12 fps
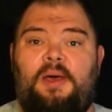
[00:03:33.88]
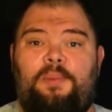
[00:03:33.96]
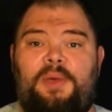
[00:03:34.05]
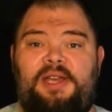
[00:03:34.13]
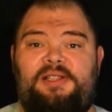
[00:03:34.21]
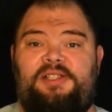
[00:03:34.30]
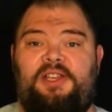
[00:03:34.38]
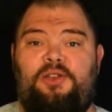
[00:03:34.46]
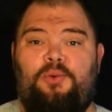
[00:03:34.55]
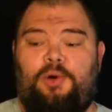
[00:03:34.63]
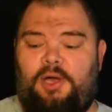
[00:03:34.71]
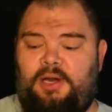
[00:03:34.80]
means that
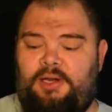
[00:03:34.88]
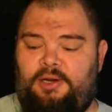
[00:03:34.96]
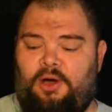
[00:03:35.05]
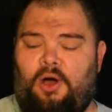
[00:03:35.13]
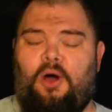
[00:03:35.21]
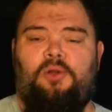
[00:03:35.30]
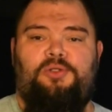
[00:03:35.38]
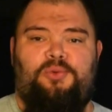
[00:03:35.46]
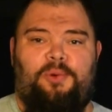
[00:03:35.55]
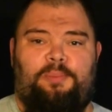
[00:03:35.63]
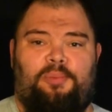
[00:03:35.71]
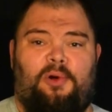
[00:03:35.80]
you will get an
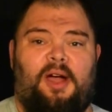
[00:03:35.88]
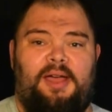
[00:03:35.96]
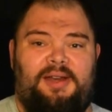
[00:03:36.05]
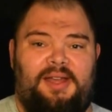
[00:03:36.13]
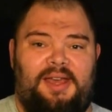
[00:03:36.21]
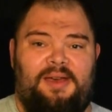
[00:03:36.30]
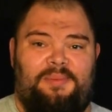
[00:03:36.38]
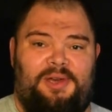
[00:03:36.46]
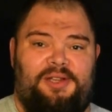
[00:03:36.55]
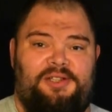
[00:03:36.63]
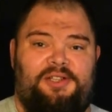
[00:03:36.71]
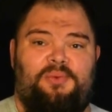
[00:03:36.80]
ultra bright
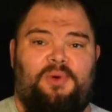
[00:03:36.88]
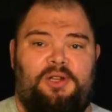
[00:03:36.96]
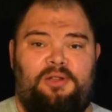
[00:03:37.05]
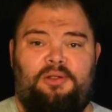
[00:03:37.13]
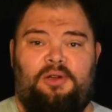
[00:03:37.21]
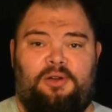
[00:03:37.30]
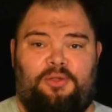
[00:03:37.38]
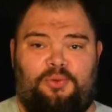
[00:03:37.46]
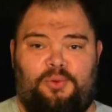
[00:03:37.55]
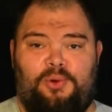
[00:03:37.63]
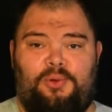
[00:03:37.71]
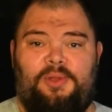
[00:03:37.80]
image when you look
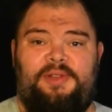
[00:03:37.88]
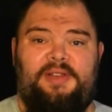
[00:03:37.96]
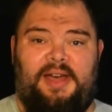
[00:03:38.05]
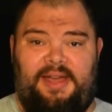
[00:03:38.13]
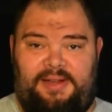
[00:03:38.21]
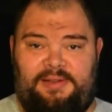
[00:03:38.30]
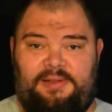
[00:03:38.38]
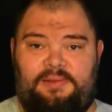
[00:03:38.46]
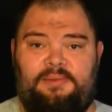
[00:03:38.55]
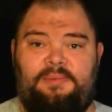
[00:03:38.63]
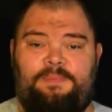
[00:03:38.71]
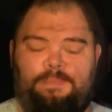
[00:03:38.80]
through the
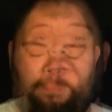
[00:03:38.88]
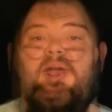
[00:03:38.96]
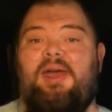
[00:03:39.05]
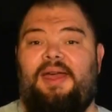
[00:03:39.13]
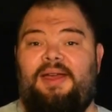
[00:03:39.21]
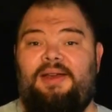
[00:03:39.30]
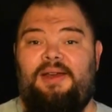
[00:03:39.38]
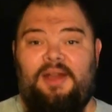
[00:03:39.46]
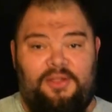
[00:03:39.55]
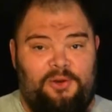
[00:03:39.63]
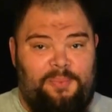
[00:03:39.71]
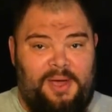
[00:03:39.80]
Titan.
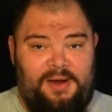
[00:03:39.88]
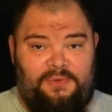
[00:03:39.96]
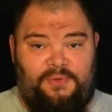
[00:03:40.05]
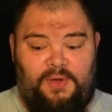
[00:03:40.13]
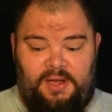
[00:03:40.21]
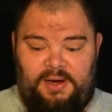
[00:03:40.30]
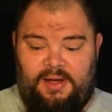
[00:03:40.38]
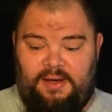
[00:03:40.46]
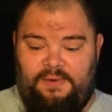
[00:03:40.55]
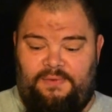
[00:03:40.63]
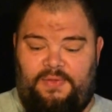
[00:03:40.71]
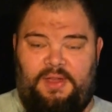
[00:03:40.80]
Another benefit
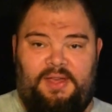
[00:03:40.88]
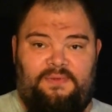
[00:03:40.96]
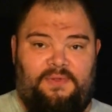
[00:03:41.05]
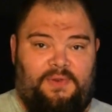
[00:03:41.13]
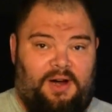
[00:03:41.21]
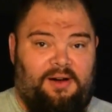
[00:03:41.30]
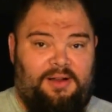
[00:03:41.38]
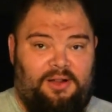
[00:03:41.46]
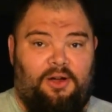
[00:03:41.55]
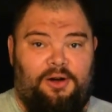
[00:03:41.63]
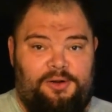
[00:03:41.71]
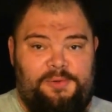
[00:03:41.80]
of the very
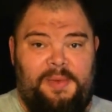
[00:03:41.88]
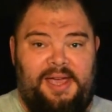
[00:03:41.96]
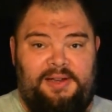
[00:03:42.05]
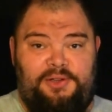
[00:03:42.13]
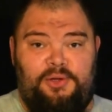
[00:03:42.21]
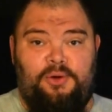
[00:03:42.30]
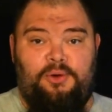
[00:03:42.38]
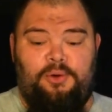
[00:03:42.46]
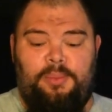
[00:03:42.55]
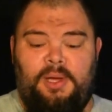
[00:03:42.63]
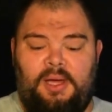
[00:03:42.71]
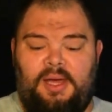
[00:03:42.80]
large main
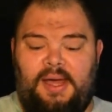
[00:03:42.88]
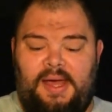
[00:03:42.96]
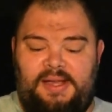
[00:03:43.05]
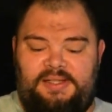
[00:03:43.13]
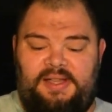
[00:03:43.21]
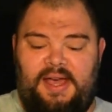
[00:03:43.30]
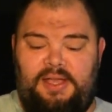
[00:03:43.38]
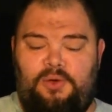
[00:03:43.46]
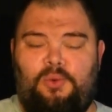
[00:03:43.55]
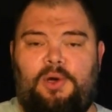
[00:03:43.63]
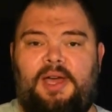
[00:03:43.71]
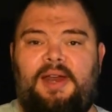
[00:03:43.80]
tube is that
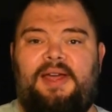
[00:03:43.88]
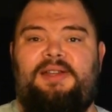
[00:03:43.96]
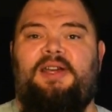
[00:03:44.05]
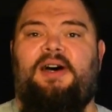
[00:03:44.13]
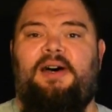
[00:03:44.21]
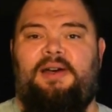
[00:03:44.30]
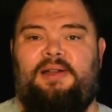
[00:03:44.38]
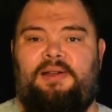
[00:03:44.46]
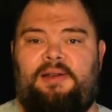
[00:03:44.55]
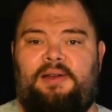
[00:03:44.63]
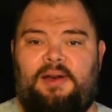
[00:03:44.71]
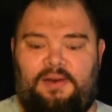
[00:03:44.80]
you will get a
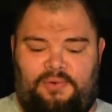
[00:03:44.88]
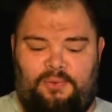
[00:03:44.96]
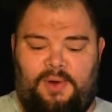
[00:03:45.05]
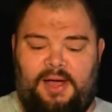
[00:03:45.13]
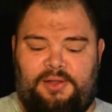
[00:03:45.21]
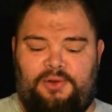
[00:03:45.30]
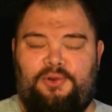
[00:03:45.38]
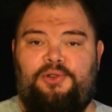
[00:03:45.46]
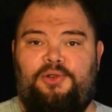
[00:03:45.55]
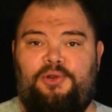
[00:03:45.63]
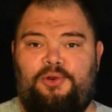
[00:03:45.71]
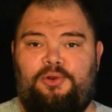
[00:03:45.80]
ton of erector
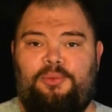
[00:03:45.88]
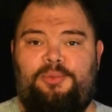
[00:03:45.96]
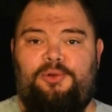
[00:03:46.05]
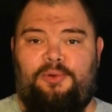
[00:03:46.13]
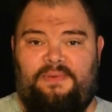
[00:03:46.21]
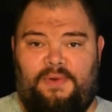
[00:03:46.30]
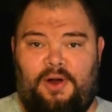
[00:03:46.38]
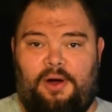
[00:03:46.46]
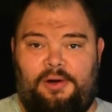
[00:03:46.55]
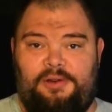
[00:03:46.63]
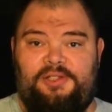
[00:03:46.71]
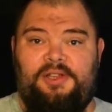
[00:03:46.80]
tube
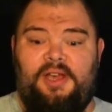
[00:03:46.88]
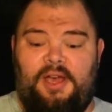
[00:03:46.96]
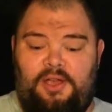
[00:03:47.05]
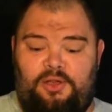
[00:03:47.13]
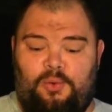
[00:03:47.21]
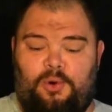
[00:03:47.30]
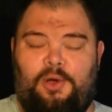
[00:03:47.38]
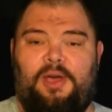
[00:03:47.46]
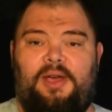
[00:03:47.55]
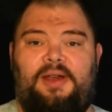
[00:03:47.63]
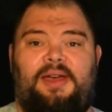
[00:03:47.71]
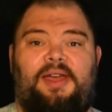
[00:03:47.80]
traverse. You will
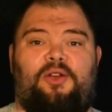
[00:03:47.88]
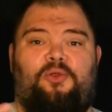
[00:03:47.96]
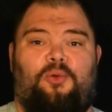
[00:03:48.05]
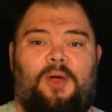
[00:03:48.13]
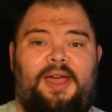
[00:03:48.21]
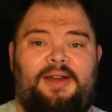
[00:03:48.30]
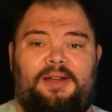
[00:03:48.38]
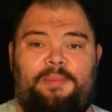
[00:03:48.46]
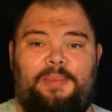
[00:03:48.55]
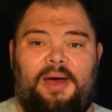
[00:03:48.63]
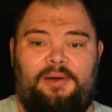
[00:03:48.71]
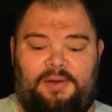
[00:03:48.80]
get a great
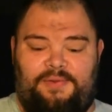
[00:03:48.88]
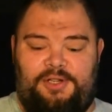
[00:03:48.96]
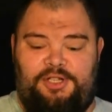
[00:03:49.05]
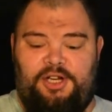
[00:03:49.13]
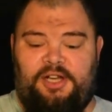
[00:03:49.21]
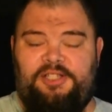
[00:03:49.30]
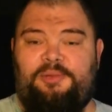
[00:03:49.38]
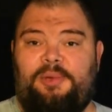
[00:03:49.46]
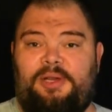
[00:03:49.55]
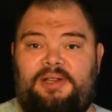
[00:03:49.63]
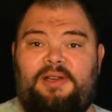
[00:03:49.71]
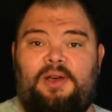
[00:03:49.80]
amount of
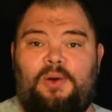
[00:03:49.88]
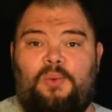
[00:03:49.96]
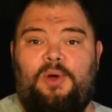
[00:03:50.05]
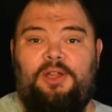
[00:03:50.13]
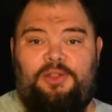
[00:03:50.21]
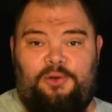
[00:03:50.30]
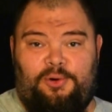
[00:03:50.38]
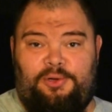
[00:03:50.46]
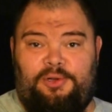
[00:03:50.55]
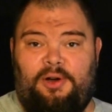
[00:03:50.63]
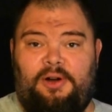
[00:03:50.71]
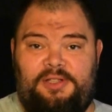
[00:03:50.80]
adjustment with your
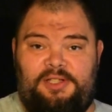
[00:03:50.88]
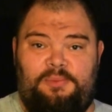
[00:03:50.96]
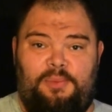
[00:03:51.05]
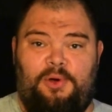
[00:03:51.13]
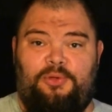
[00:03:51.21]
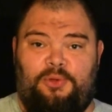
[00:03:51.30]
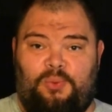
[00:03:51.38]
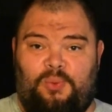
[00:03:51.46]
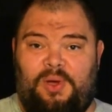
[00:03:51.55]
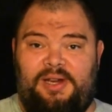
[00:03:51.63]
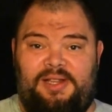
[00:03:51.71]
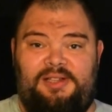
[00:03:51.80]
turrets in both the
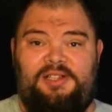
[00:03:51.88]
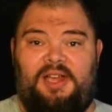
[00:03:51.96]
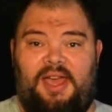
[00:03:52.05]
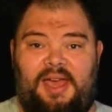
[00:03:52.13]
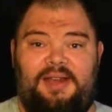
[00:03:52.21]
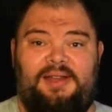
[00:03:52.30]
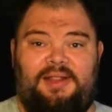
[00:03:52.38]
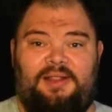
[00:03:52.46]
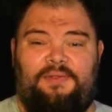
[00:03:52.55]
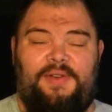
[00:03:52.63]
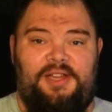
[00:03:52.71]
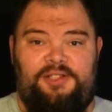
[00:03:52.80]
windage and
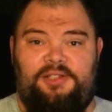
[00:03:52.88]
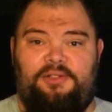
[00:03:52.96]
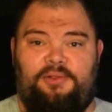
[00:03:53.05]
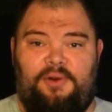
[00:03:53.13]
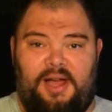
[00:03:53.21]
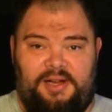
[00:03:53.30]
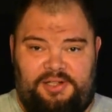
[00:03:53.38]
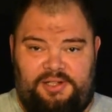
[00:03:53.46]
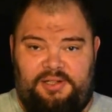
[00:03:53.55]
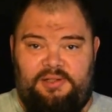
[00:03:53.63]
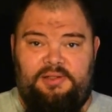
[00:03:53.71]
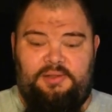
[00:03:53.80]
elevation
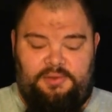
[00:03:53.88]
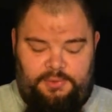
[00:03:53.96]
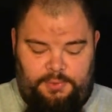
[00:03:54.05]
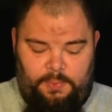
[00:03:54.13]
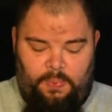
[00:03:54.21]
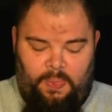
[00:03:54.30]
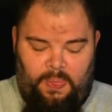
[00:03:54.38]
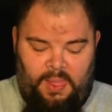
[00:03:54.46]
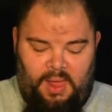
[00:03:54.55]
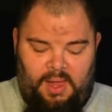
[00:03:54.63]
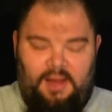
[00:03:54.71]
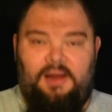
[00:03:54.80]
directions.
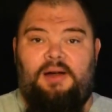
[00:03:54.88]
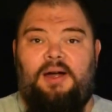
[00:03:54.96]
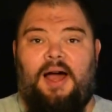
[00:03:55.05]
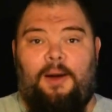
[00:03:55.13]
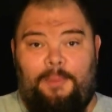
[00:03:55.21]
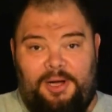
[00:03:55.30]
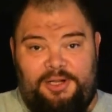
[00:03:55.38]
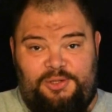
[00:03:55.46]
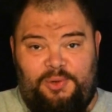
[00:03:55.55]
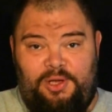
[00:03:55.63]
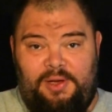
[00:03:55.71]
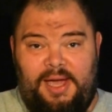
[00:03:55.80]
How much
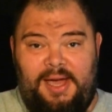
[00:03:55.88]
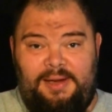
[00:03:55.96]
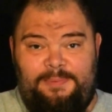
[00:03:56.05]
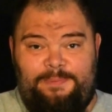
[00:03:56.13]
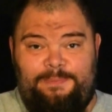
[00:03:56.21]
will you get?